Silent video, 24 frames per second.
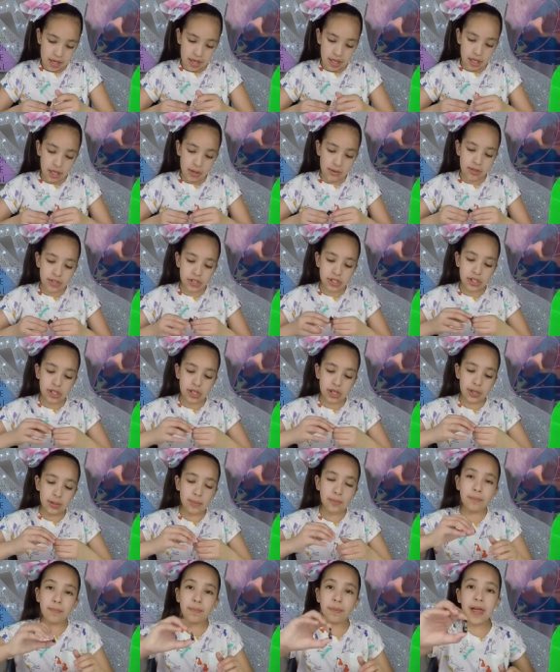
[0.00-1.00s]
Here is
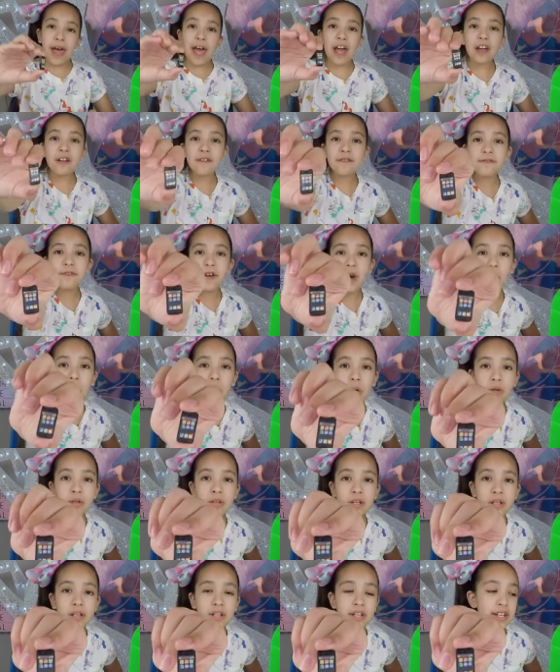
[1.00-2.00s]
her black
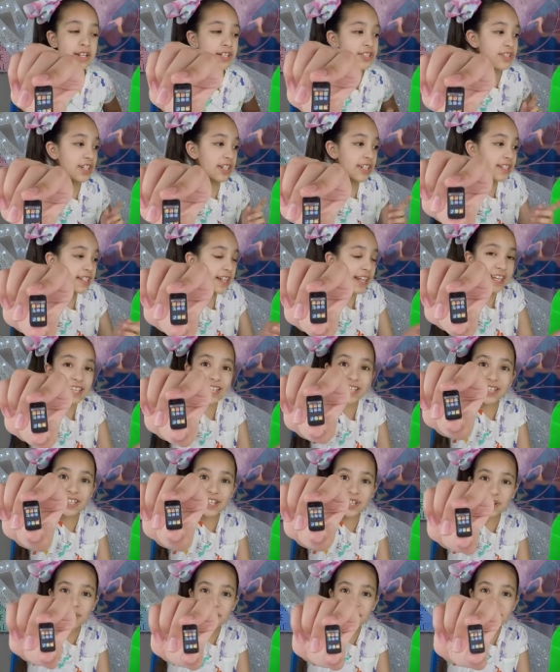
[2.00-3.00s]
phone, just like
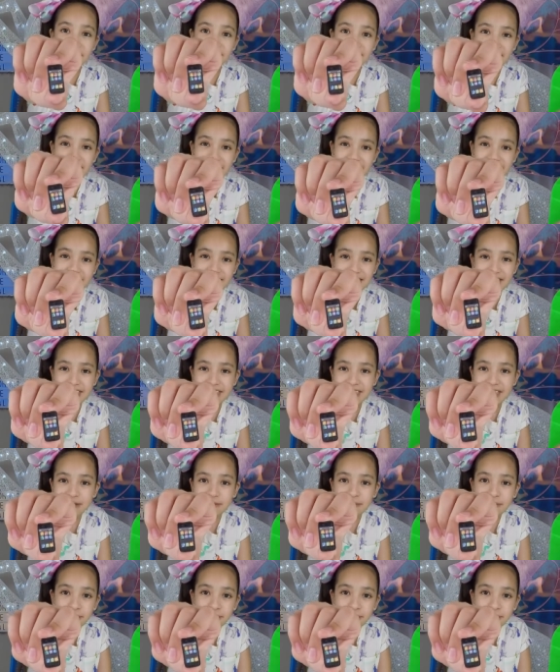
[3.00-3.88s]
Yuki's.